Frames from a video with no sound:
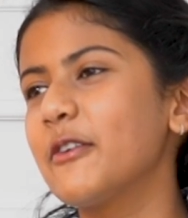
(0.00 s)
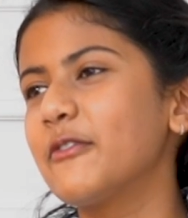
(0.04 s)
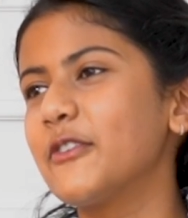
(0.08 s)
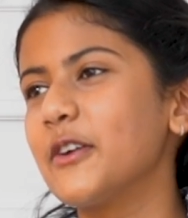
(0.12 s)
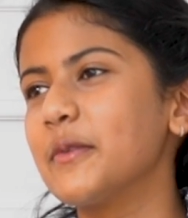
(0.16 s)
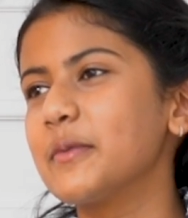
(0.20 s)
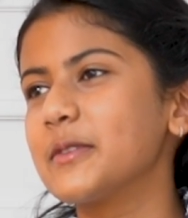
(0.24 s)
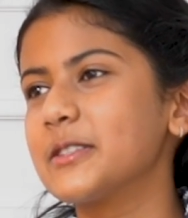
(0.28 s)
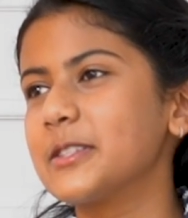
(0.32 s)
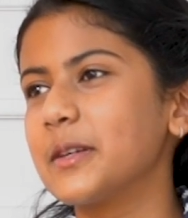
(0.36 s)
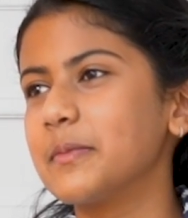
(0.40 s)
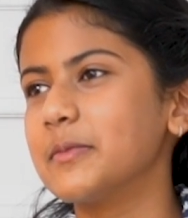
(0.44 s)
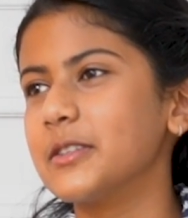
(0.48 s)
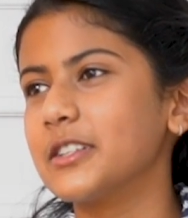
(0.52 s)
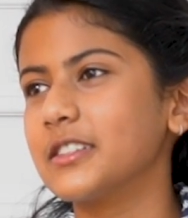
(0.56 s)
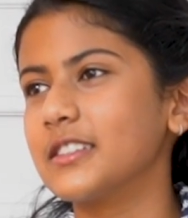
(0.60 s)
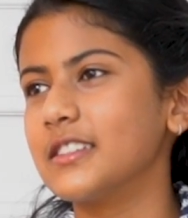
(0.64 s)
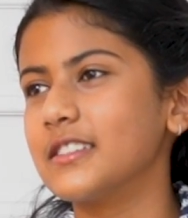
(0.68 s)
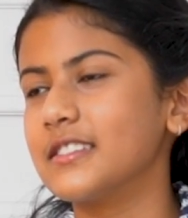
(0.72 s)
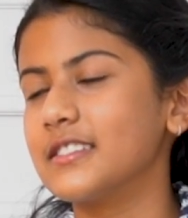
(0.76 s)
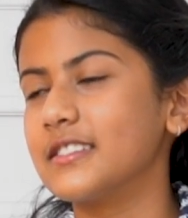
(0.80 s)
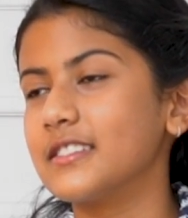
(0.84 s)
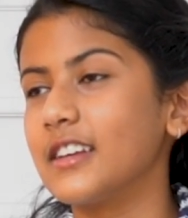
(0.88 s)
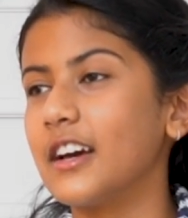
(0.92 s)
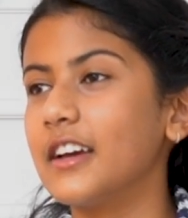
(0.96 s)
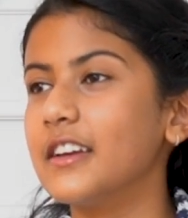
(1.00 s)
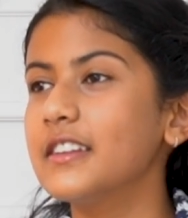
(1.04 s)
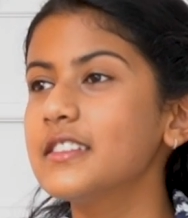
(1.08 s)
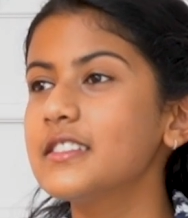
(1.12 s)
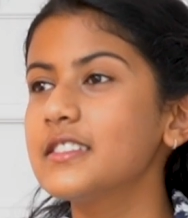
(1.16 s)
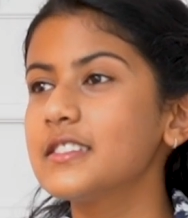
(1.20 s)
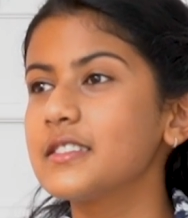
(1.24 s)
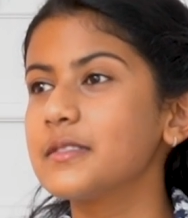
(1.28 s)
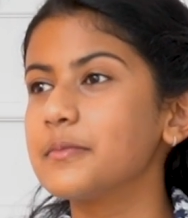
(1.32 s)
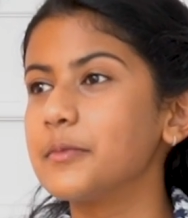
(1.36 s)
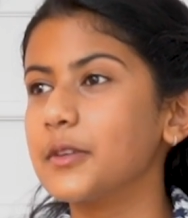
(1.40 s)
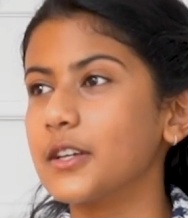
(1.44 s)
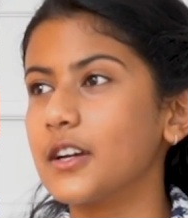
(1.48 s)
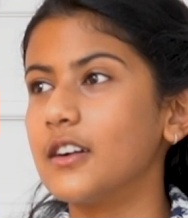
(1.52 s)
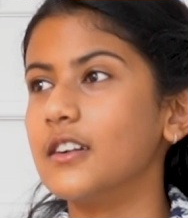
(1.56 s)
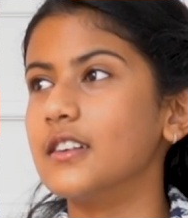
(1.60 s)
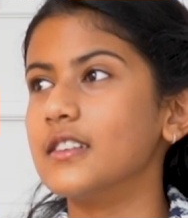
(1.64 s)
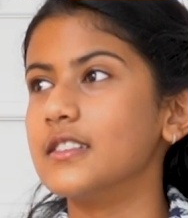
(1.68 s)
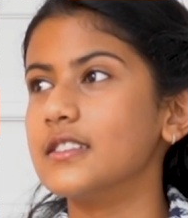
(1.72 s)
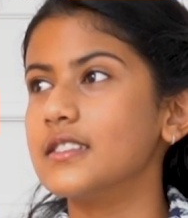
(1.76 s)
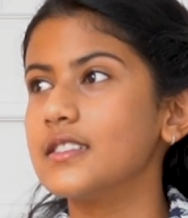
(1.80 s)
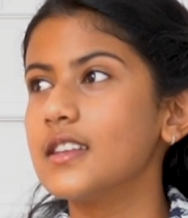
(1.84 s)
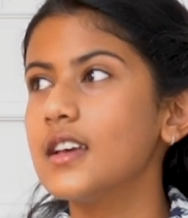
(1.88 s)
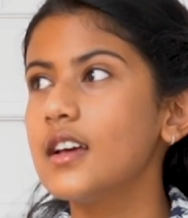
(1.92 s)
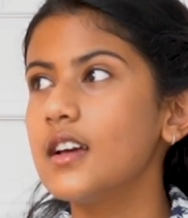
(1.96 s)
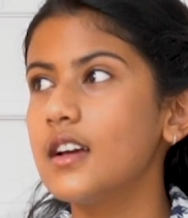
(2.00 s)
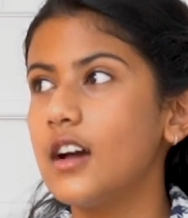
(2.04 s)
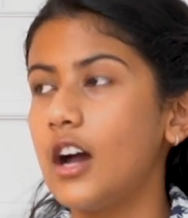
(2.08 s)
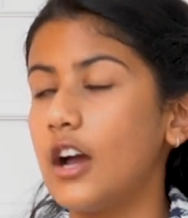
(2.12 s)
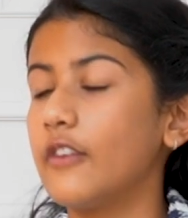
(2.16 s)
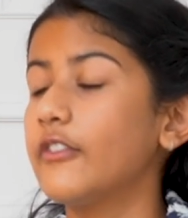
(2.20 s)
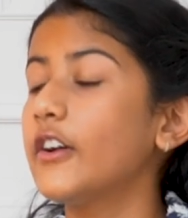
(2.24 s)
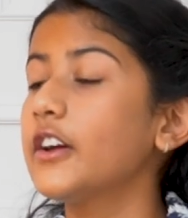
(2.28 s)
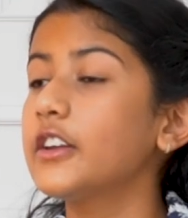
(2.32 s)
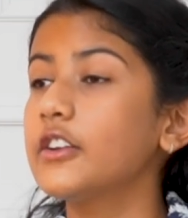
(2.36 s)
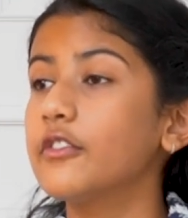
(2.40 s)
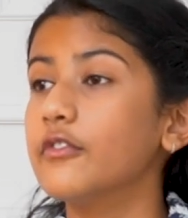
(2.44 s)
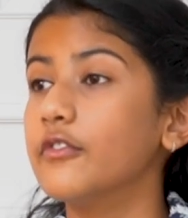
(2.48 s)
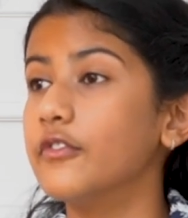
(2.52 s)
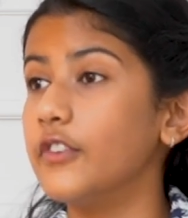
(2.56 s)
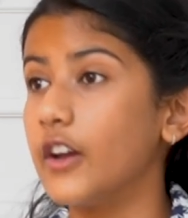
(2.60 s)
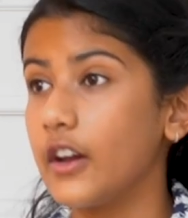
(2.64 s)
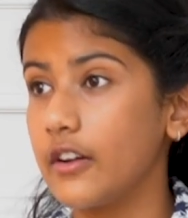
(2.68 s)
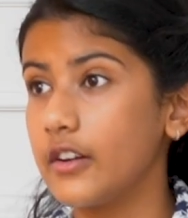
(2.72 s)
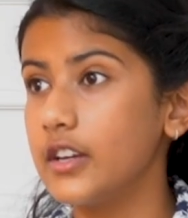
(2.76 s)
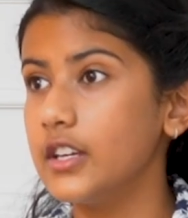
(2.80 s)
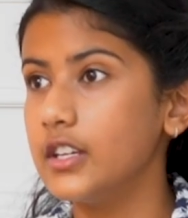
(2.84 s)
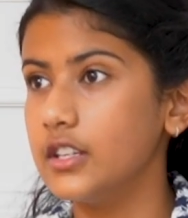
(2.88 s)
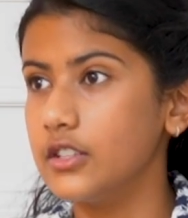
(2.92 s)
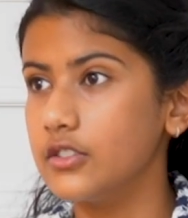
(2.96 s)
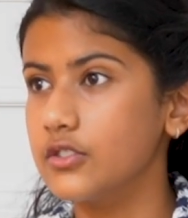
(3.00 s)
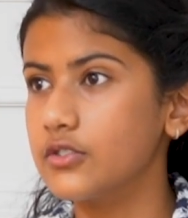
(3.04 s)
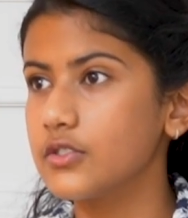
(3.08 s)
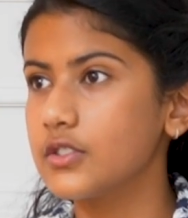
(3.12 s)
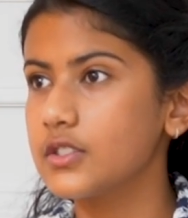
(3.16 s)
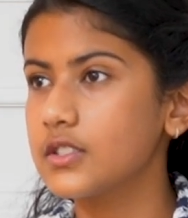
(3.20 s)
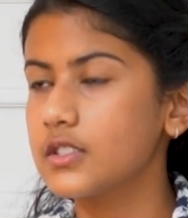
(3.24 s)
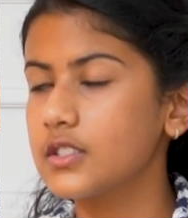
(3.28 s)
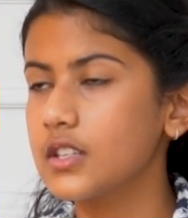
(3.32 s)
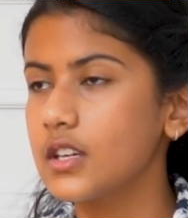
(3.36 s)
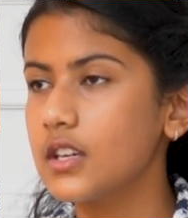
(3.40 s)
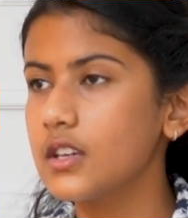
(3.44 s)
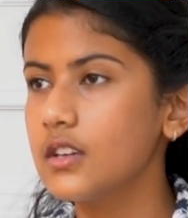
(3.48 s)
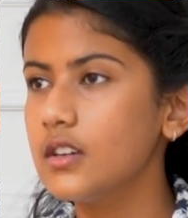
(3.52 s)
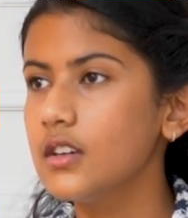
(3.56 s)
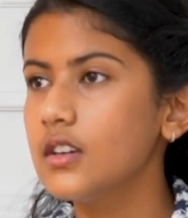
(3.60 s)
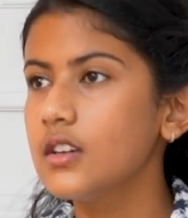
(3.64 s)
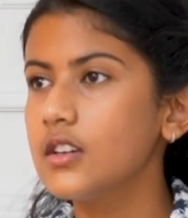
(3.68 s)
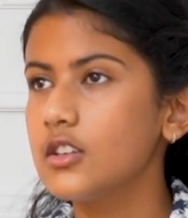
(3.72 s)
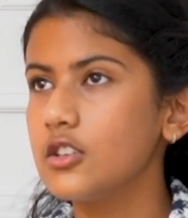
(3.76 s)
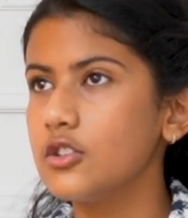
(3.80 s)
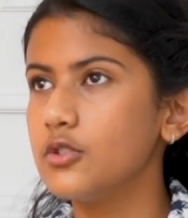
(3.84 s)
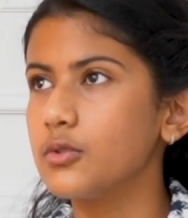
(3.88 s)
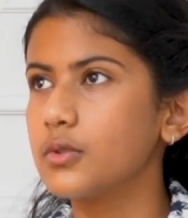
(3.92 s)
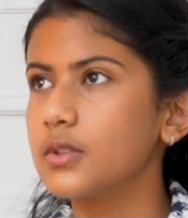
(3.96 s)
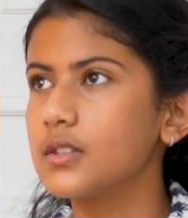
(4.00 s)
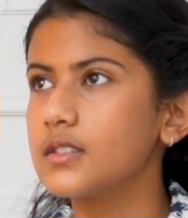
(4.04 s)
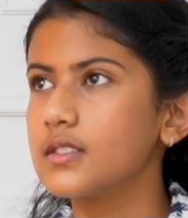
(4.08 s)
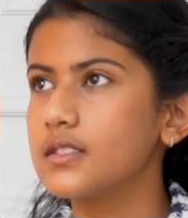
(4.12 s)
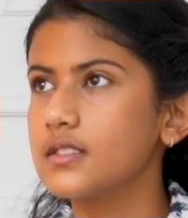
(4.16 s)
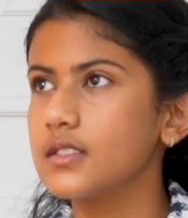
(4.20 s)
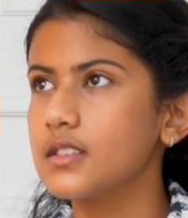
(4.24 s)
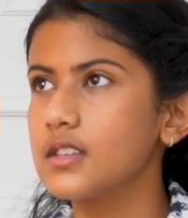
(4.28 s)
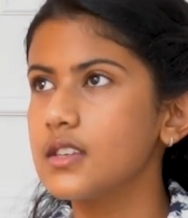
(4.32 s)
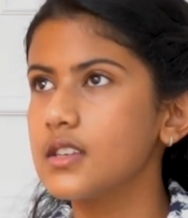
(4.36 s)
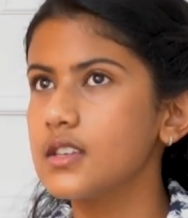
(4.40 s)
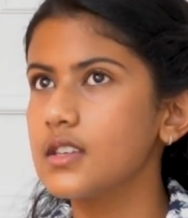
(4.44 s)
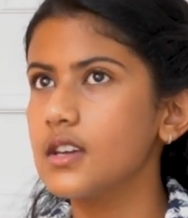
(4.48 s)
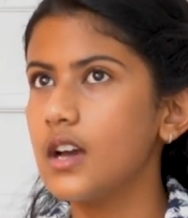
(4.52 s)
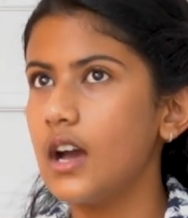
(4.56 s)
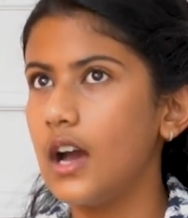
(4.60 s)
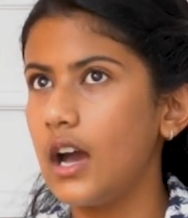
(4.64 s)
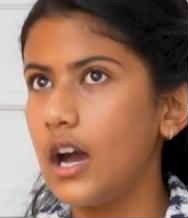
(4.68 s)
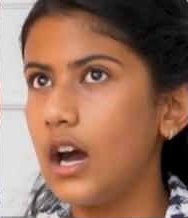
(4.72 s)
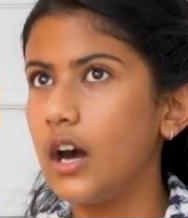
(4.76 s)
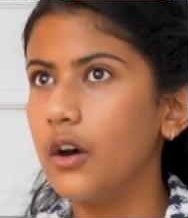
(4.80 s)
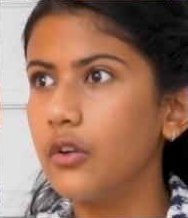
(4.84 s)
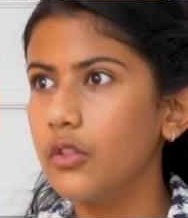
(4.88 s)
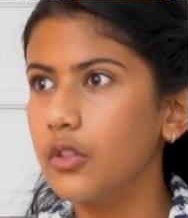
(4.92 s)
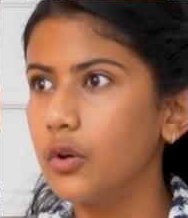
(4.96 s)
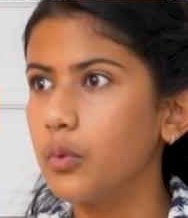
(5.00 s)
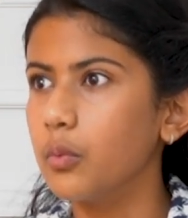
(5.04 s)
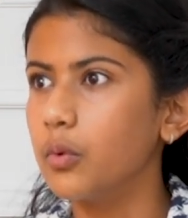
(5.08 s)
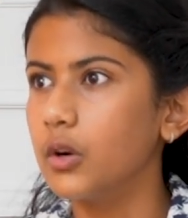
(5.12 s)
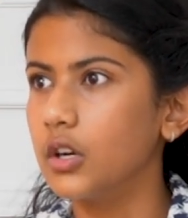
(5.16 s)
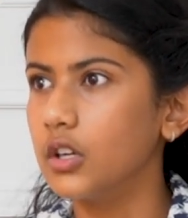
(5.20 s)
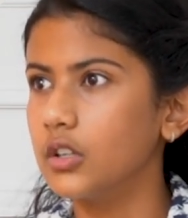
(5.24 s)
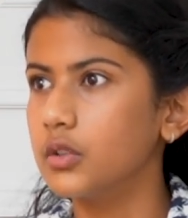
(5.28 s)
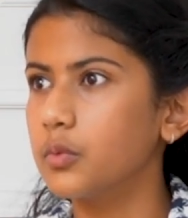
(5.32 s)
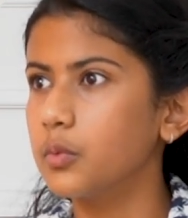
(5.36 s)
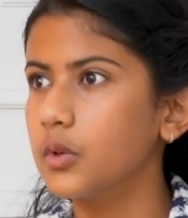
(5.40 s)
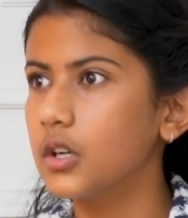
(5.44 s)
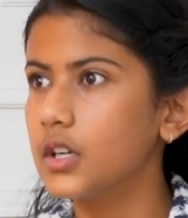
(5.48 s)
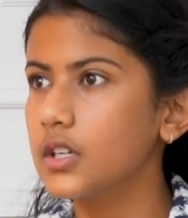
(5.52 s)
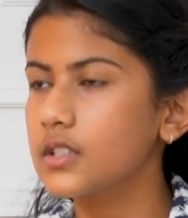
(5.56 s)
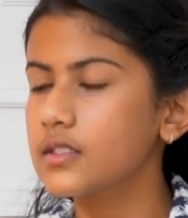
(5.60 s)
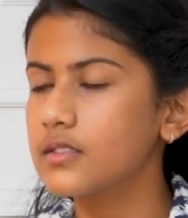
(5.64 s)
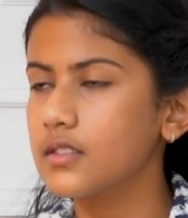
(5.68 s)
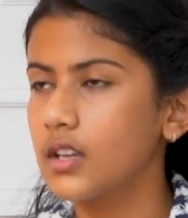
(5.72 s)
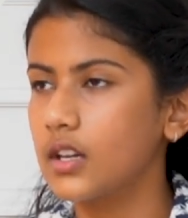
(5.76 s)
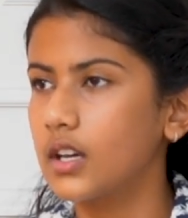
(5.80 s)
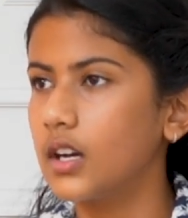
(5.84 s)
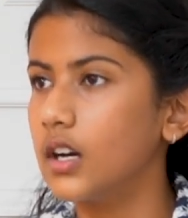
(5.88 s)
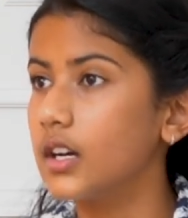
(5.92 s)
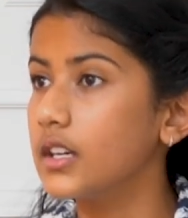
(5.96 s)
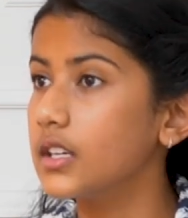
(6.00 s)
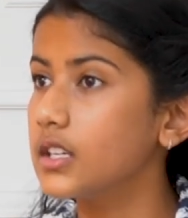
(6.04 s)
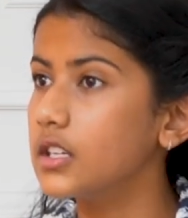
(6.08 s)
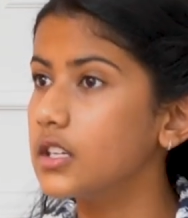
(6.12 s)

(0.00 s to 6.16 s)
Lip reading: my favourite subject is science because I find it very interesting. You can see how the world works, like our